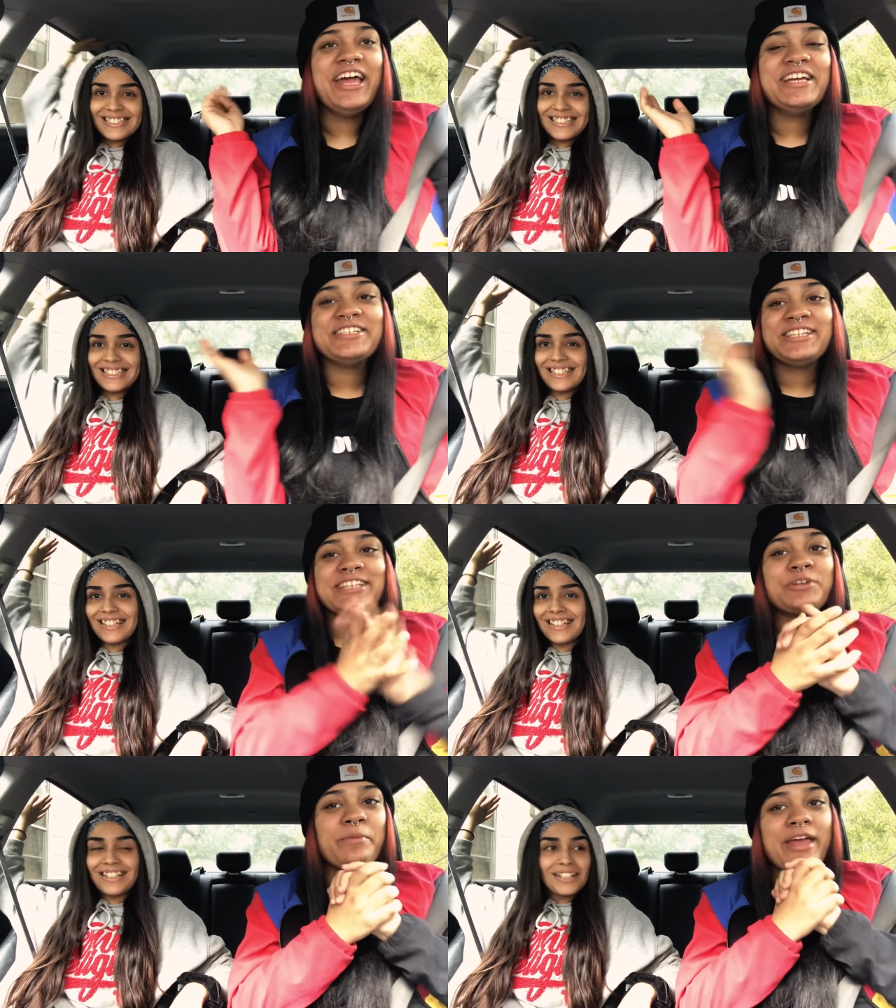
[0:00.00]
Speaker 1: She's
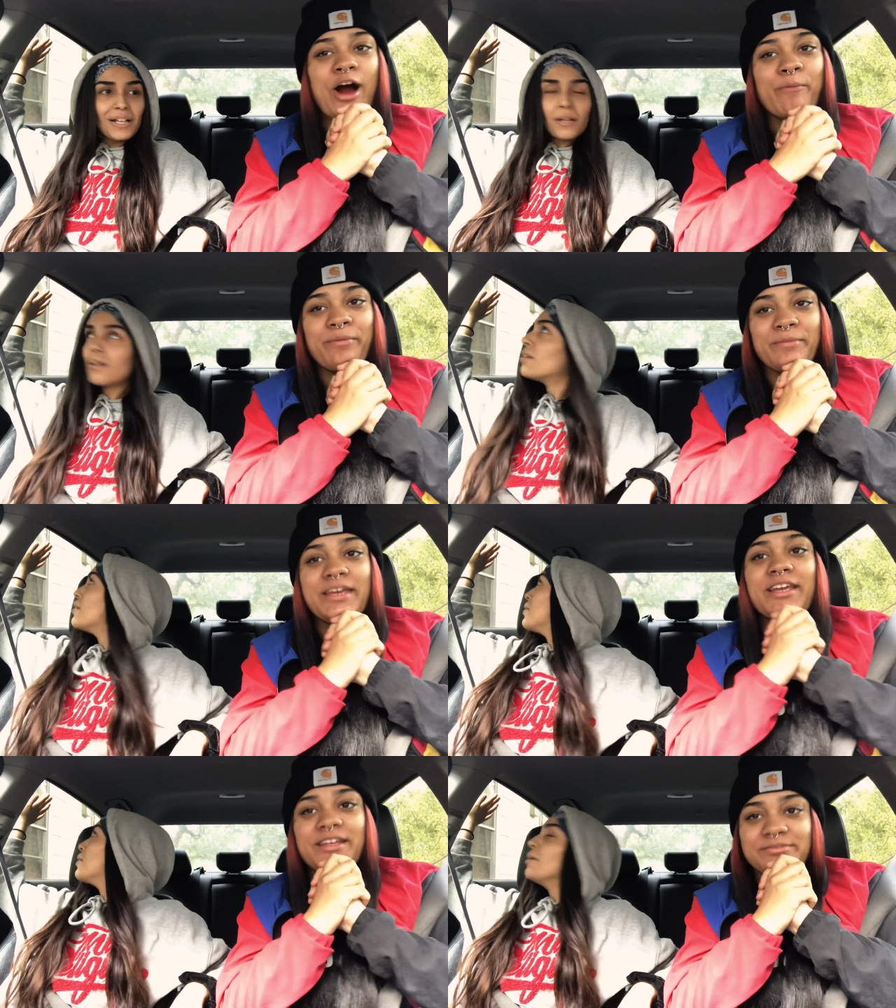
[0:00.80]
going to be helping
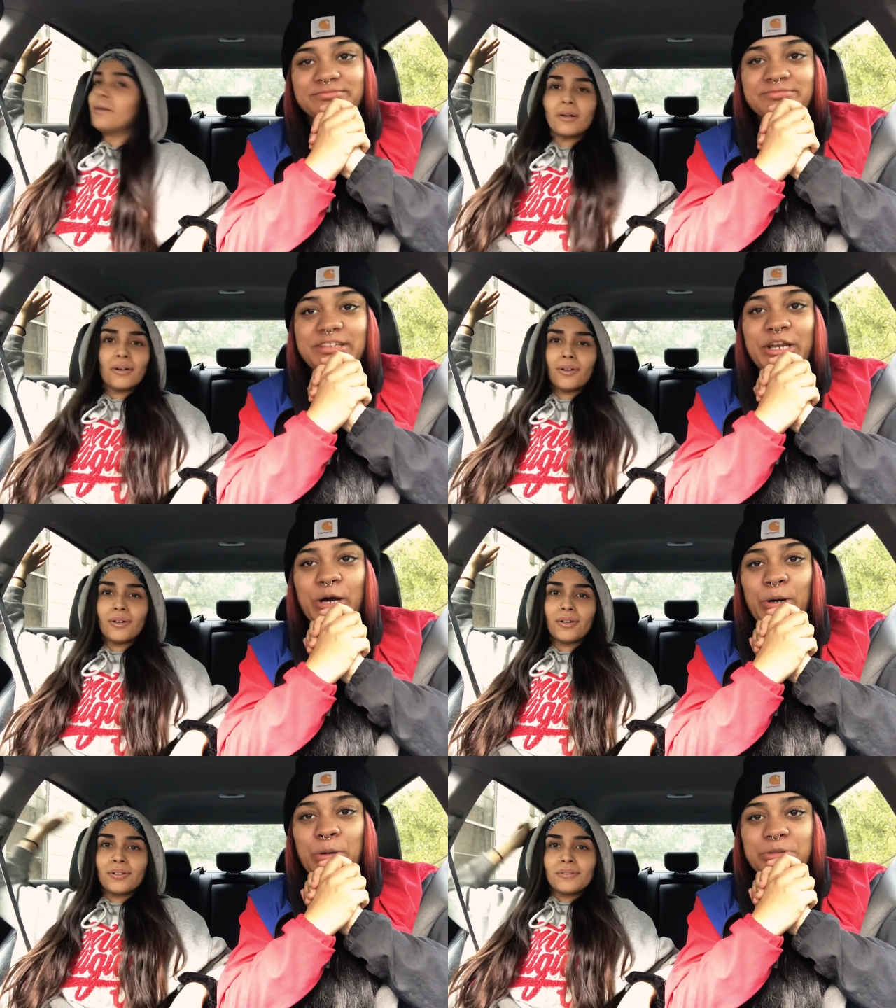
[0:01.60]
me, you
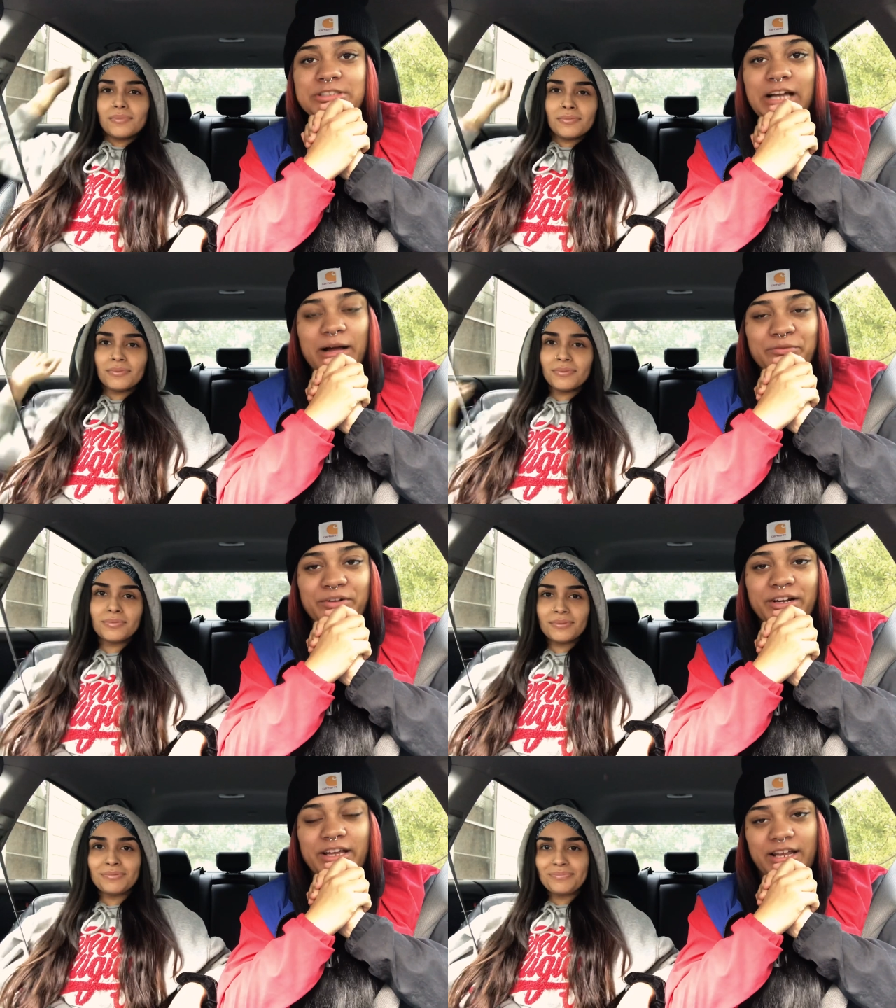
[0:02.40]
know, shop for
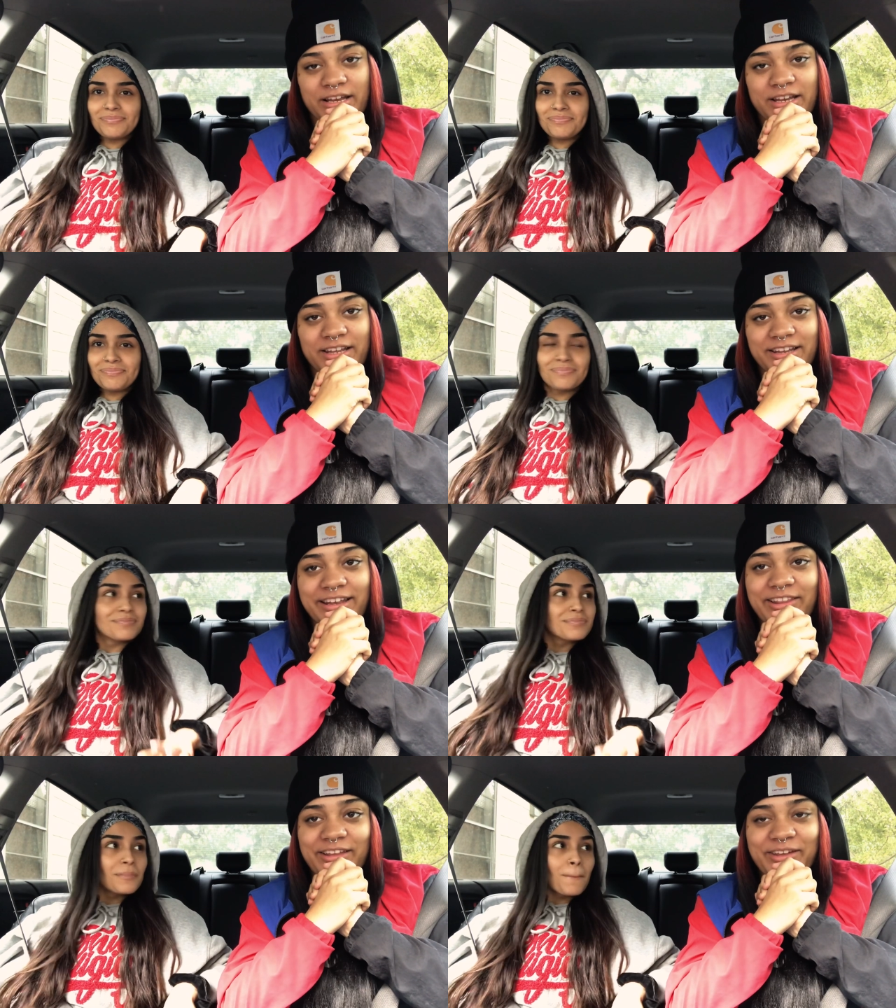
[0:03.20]
Eden
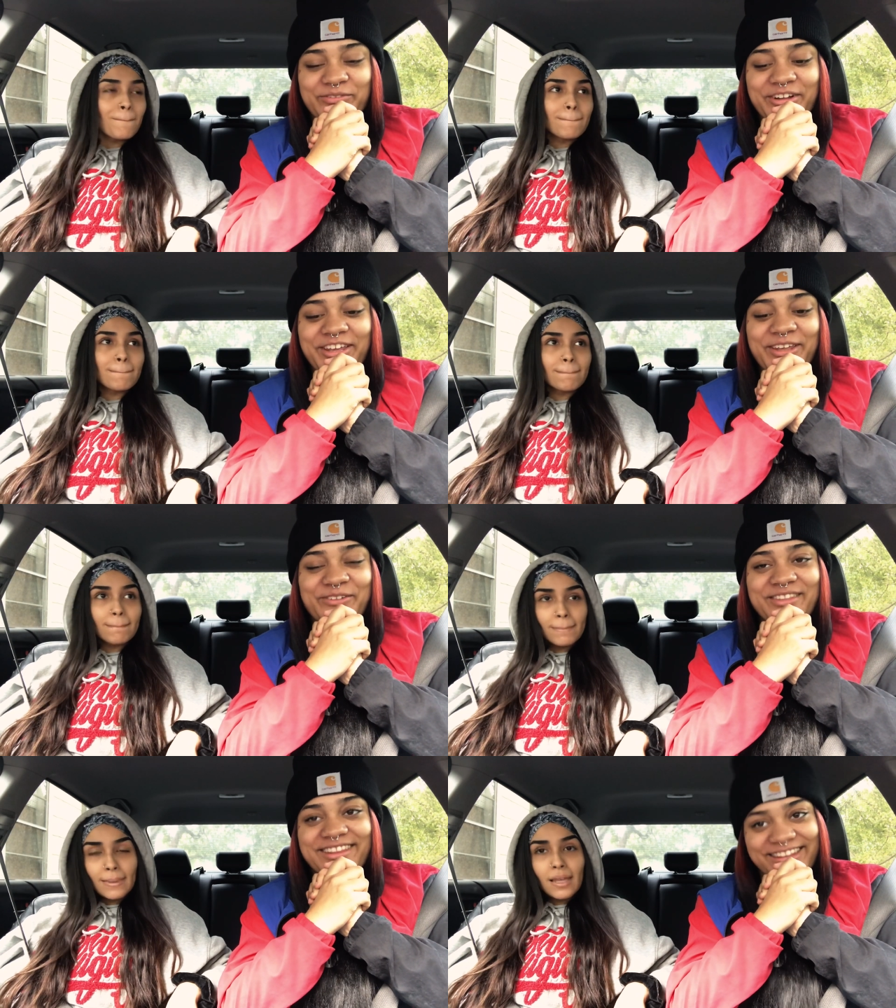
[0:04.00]
and looking for cute
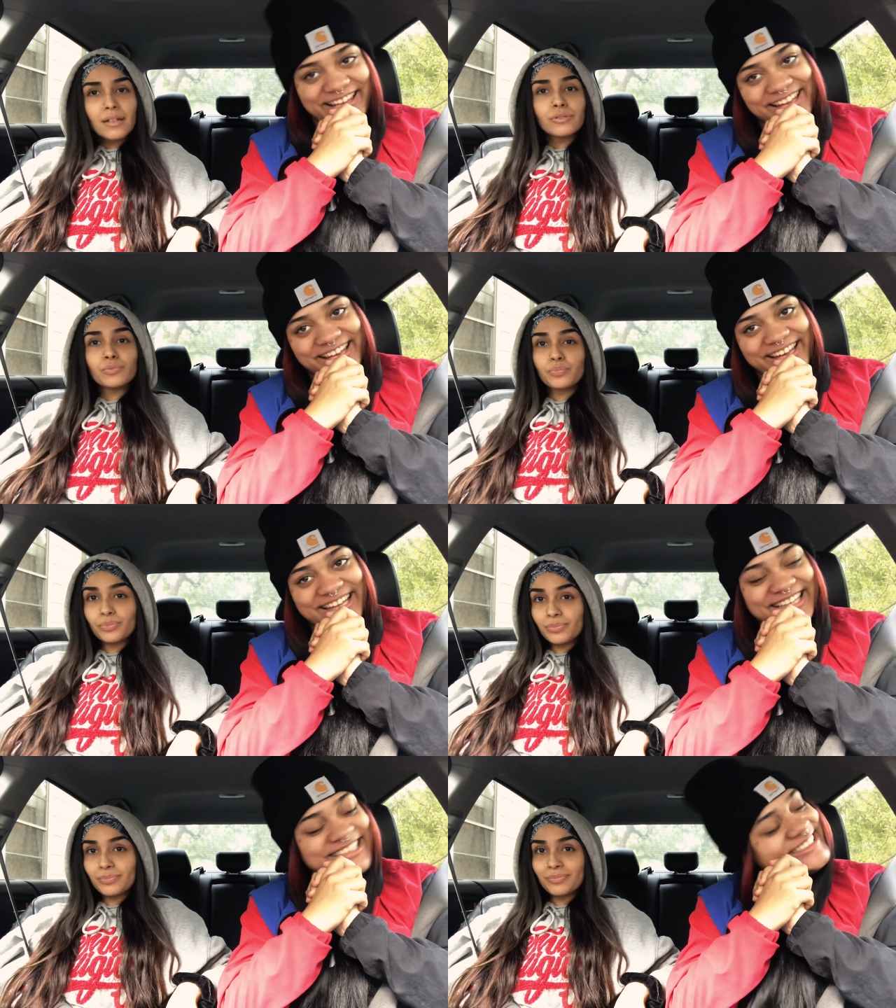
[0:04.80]
things.
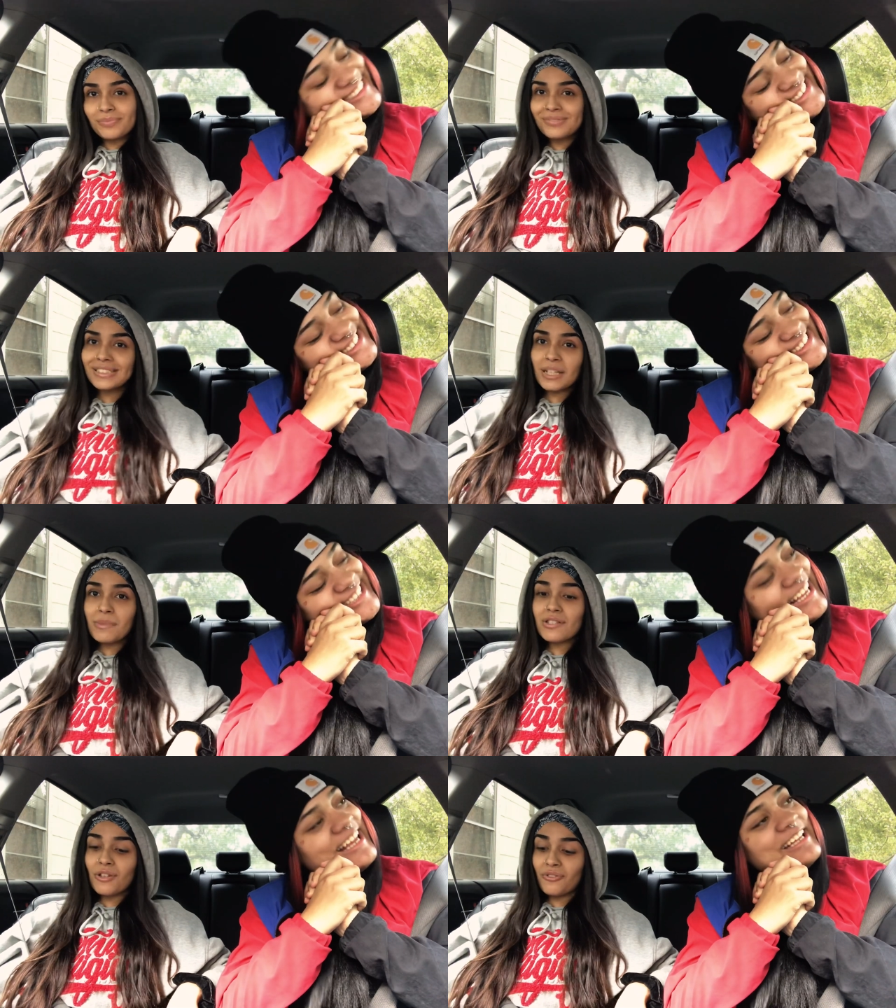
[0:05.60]
Speaker 2: It's going to be
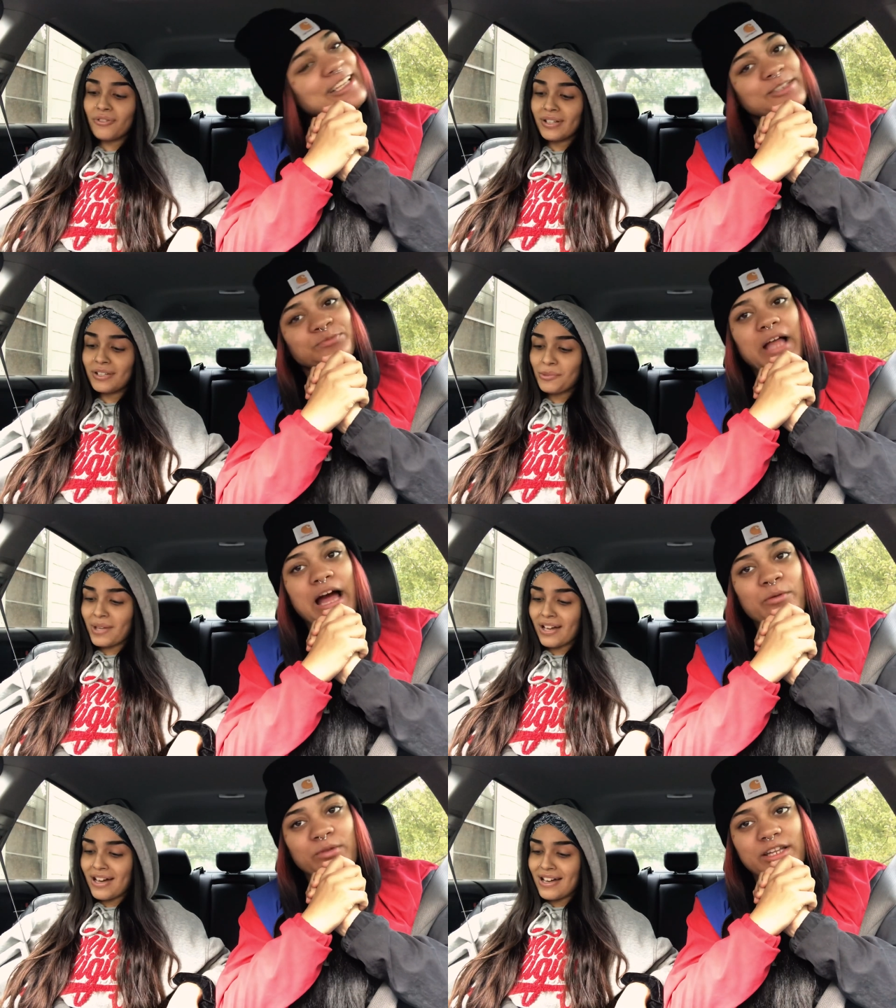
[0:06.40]
so fun. I
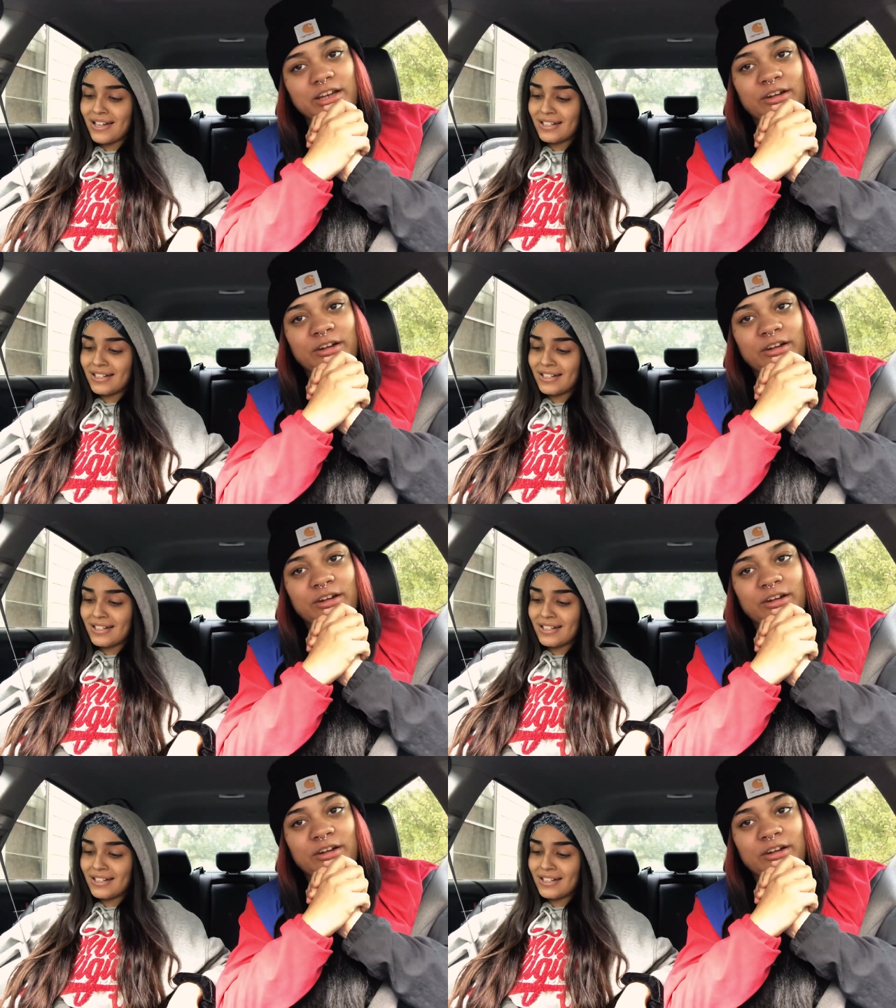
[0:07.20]
really don't